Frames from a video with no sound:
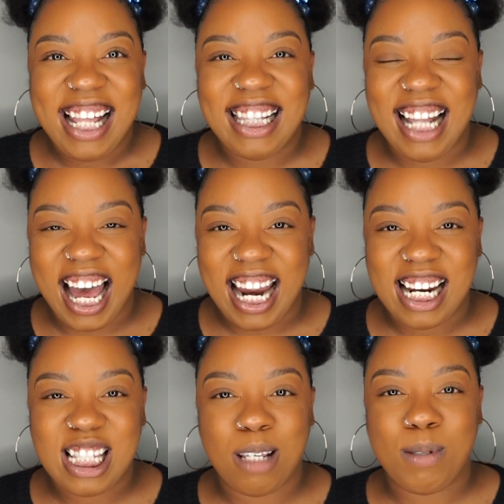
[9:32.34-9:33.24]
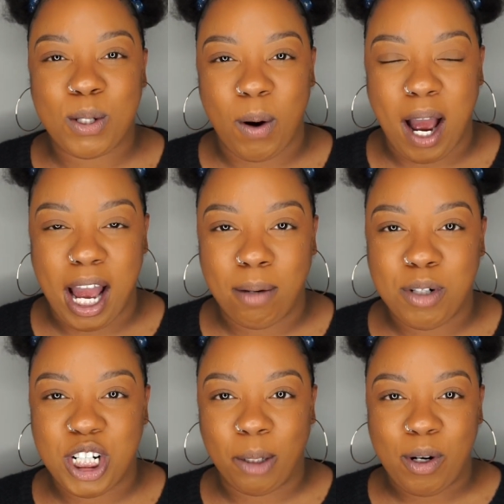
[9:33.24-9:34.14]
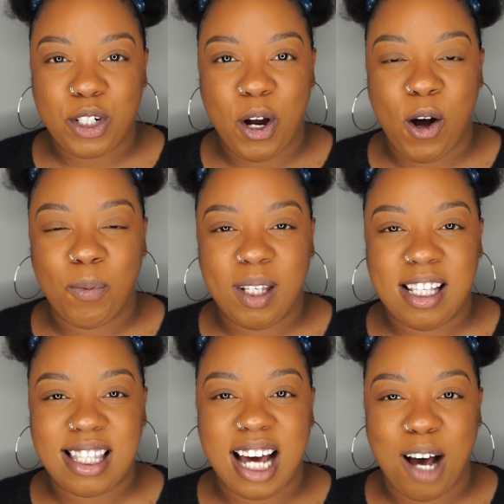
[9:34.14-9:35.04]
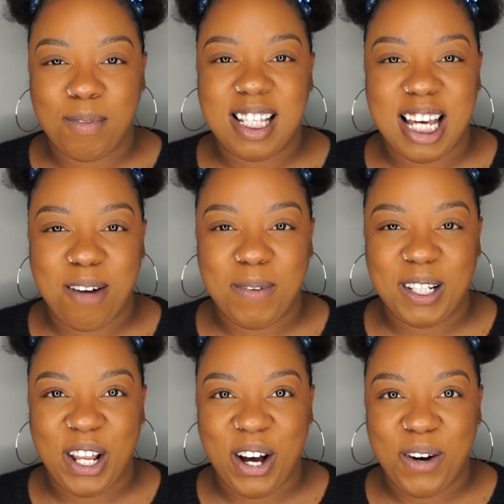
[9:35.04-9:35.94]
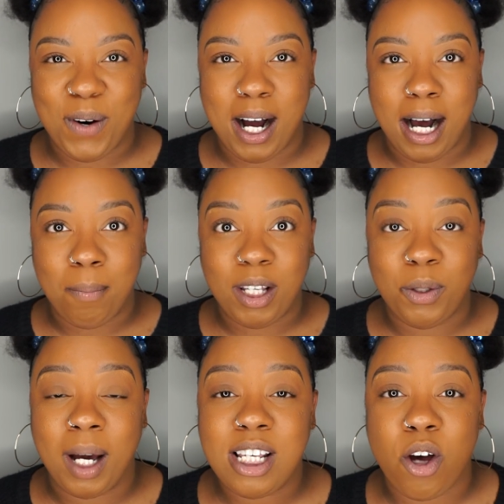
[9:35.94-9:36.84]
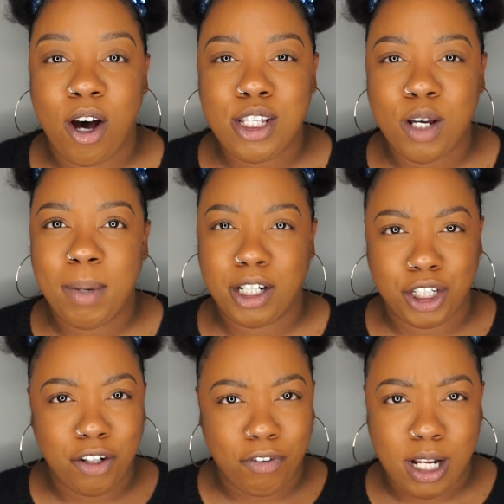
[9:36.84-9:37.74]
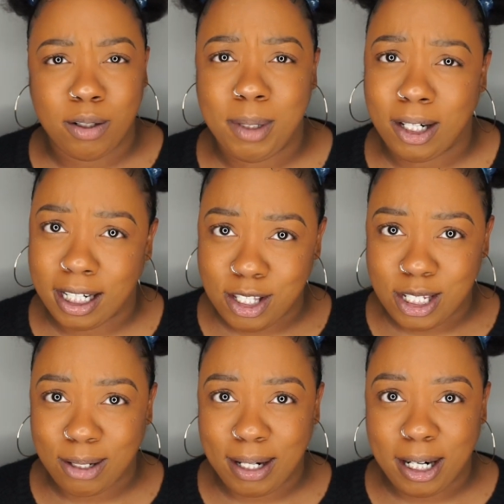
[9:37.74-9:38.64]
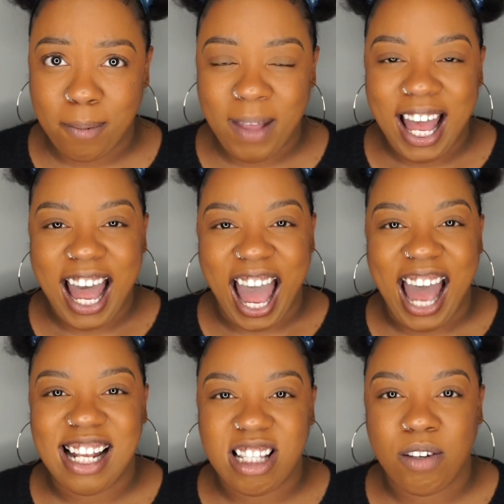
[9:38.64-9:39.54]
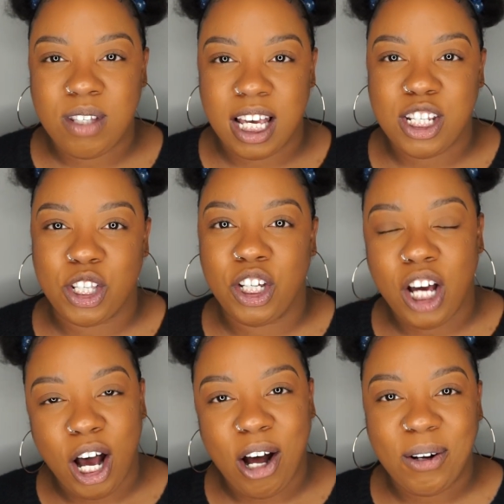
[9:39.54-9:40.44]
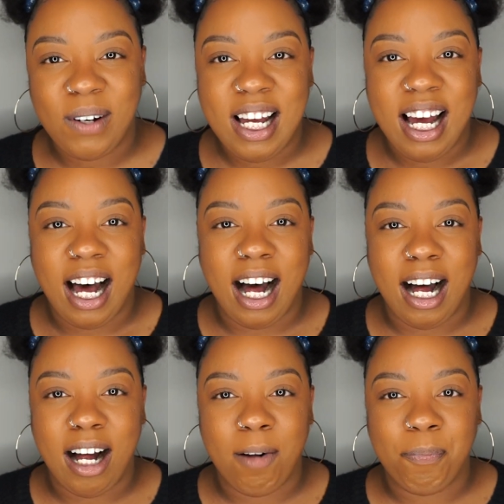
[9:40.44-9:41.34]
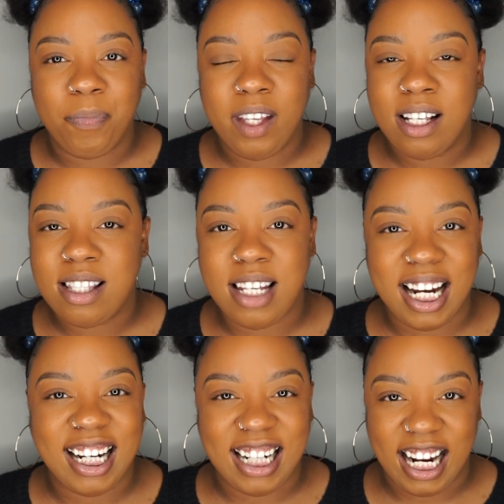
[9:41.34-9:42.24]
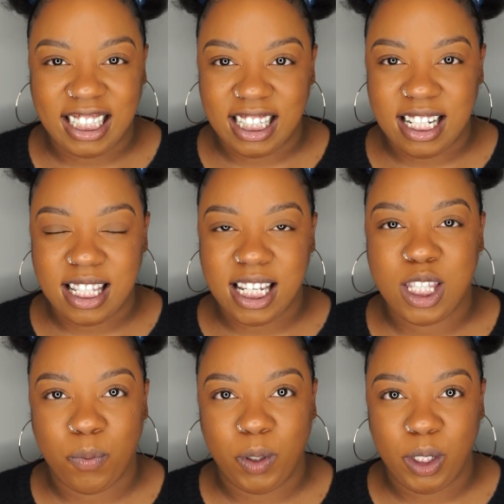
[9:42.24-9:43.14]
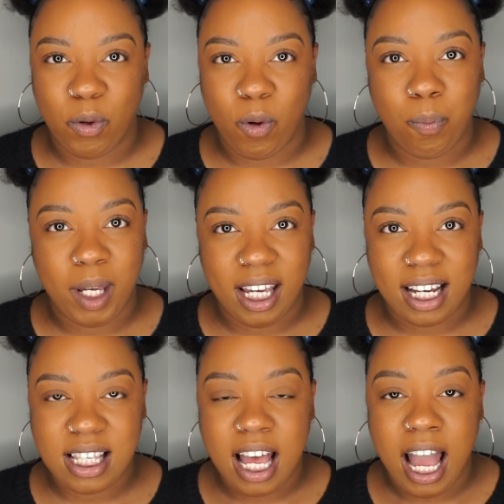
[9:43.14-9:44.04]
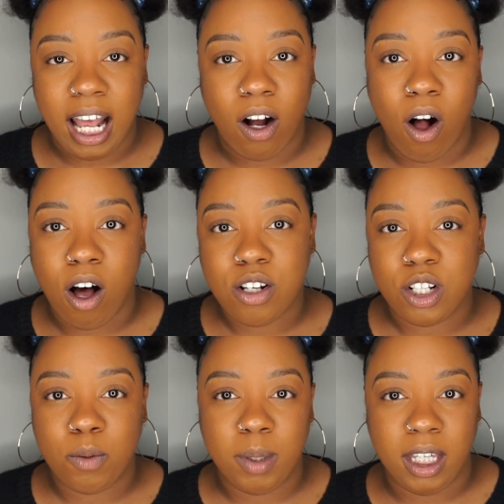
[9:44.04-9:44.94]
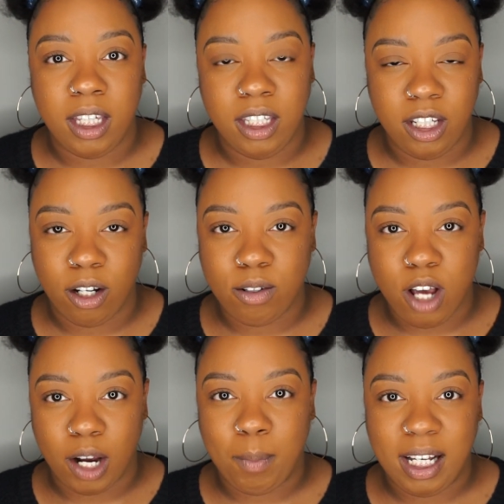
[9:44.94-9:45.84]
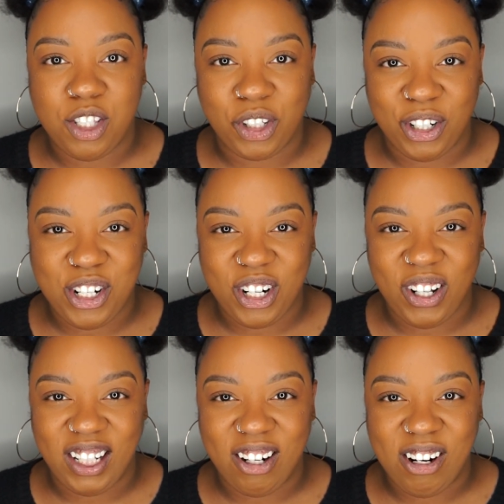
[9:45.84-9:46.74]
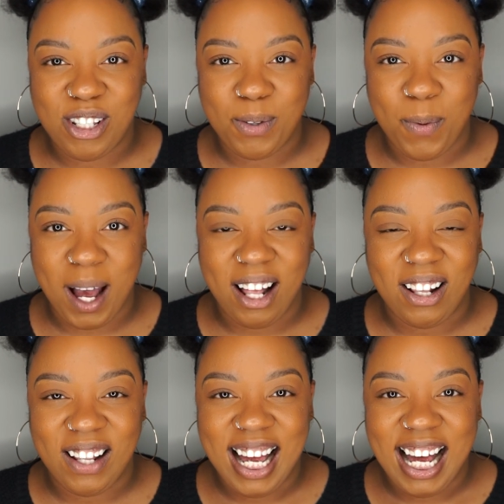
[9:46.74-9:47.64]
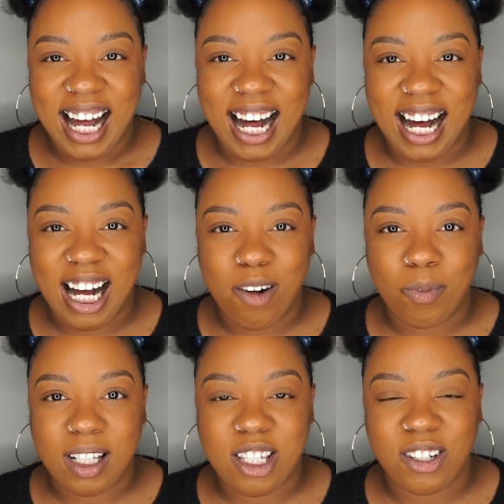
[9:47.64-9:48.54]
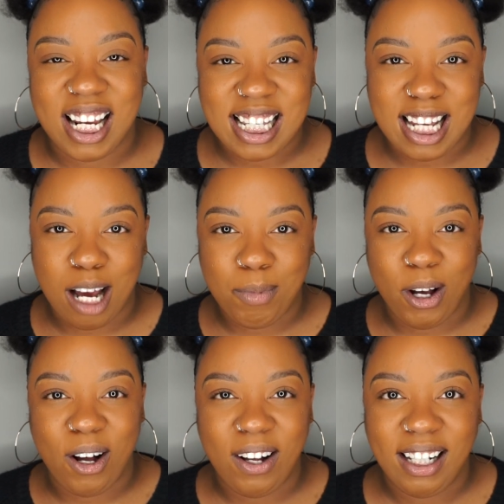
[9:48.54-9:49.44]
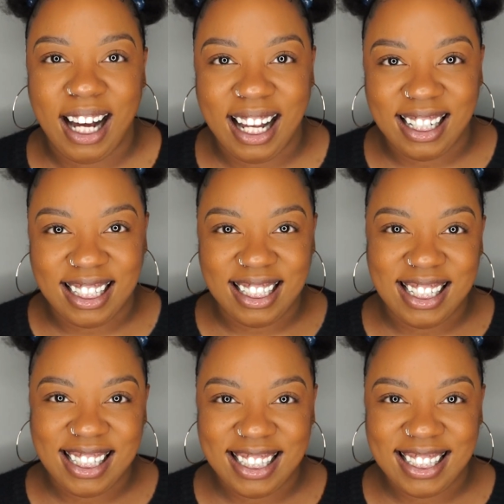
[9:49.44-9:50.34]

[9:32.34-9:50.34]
like, subscribe, share with your homies, comment down below. Um, and you guys also make sure you're following me on Instagram at Tiff Says Go. Um, stay connected, see some really cool pics, and I'll also be, you know, talking my insecure shit on there as well. Um, until next time, y'all, holla.